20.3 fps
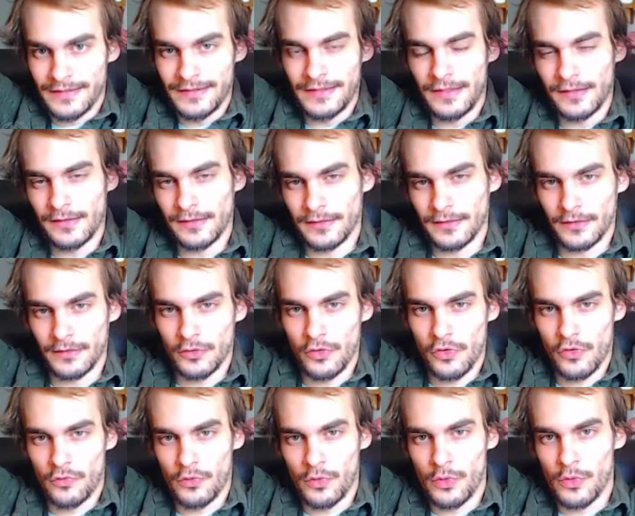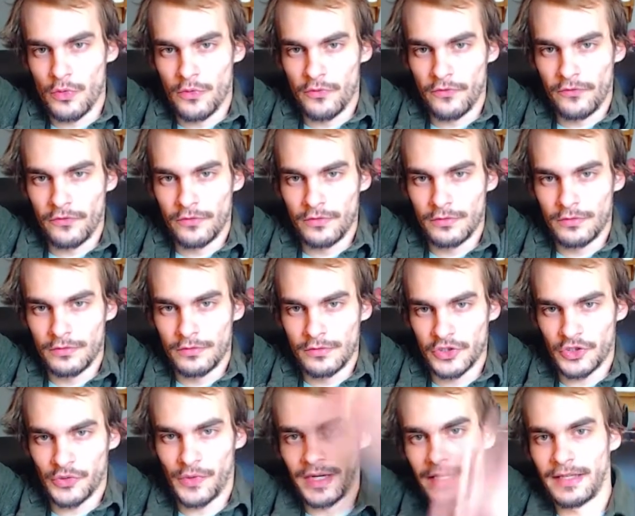the little groove,
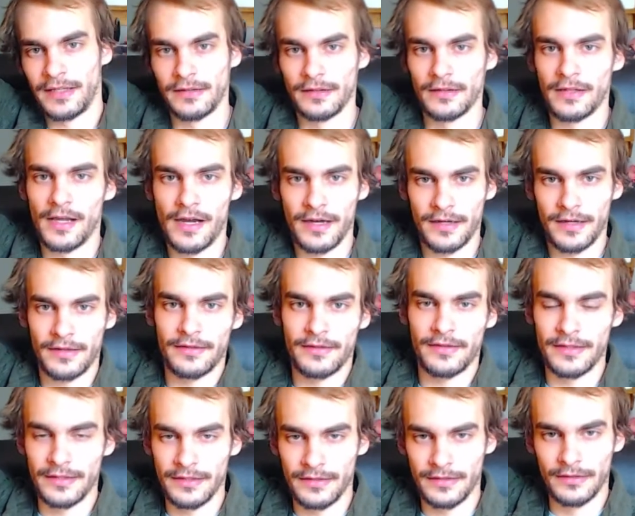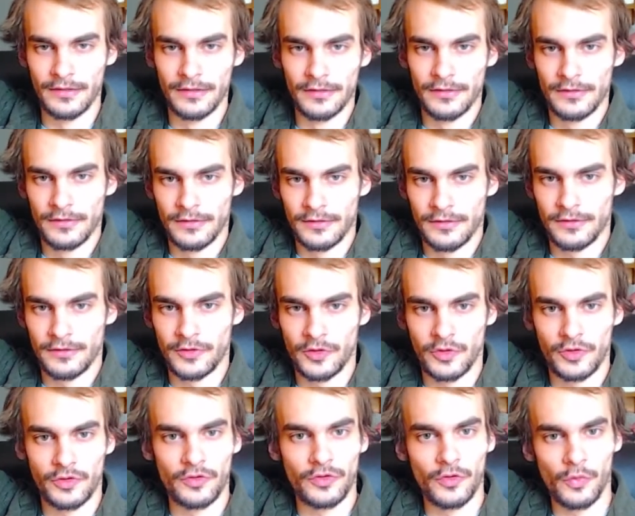so I can lock the
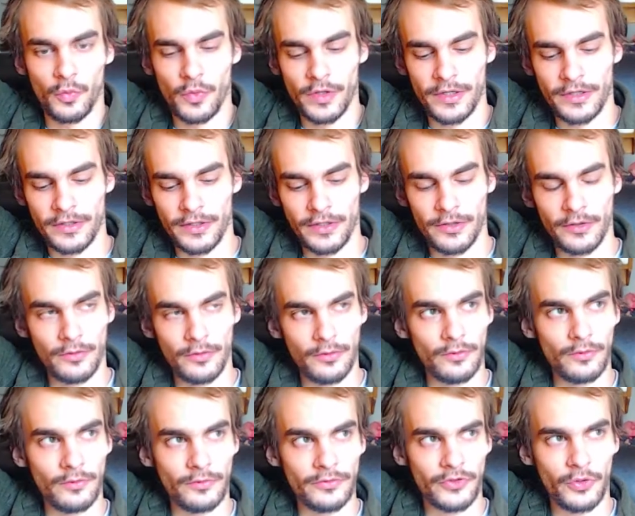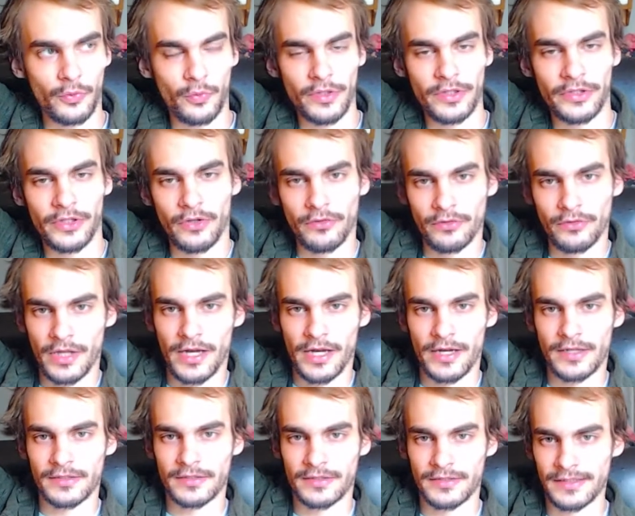window
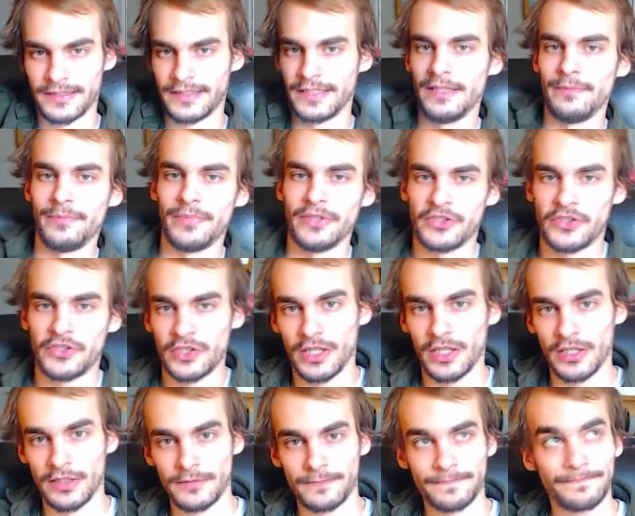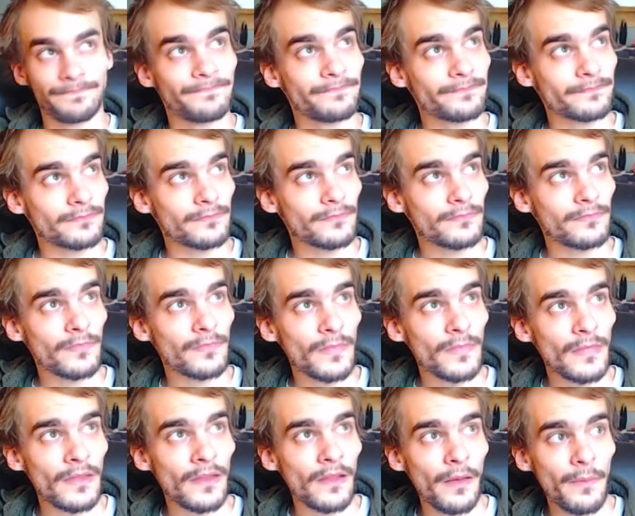locks to keep it shut.
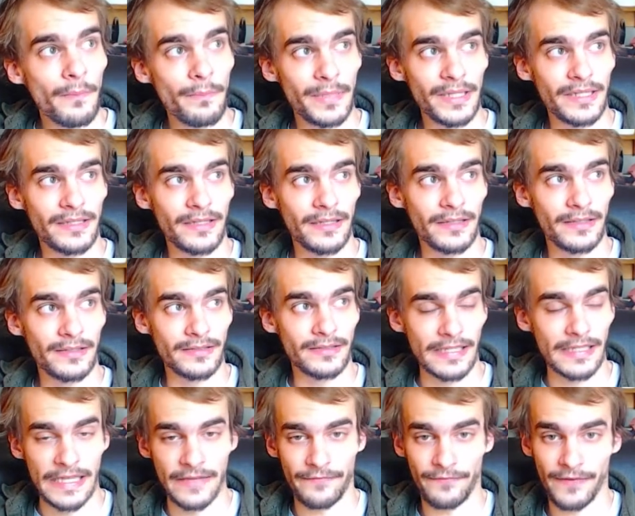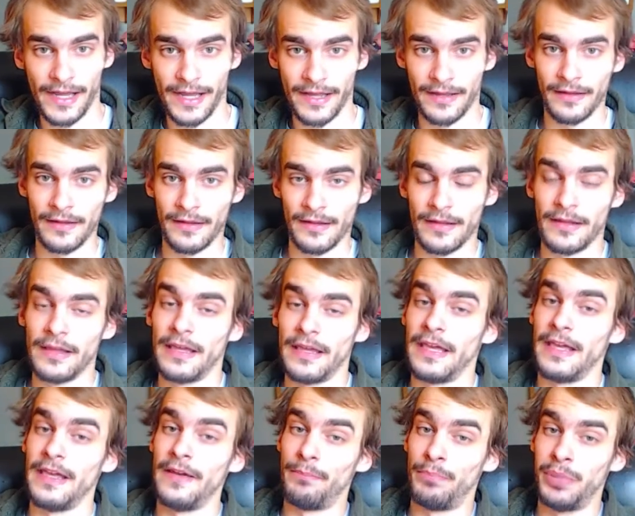Because if I
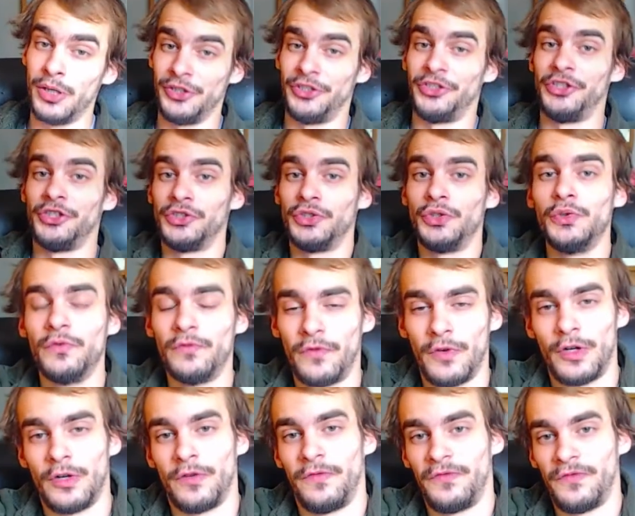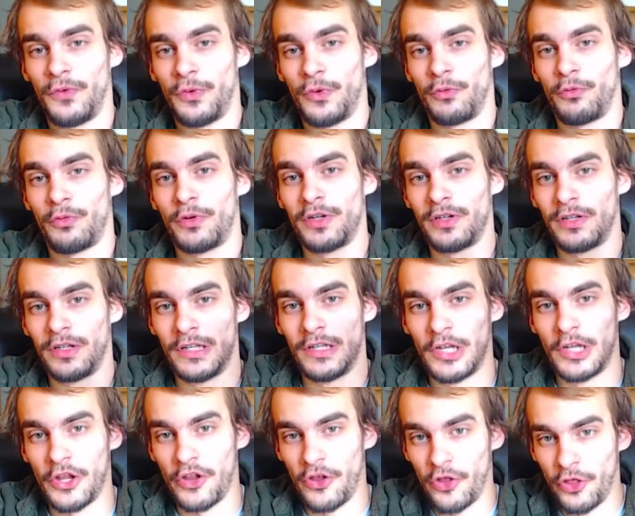push it too far forward,
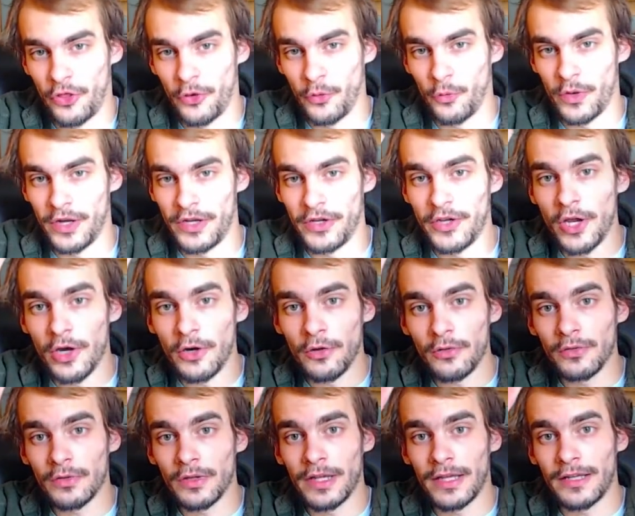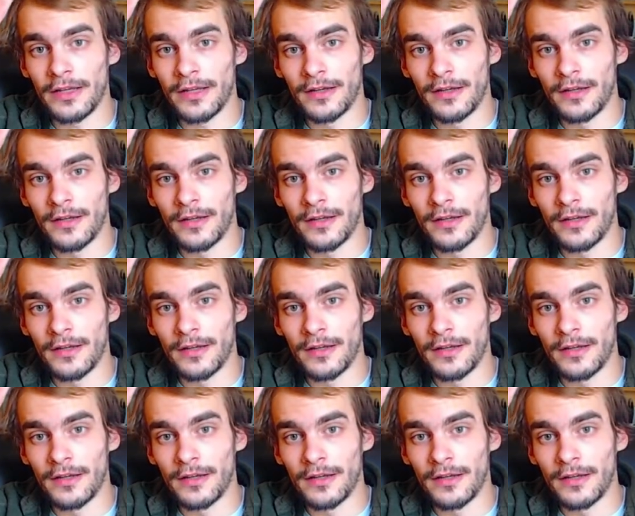the window like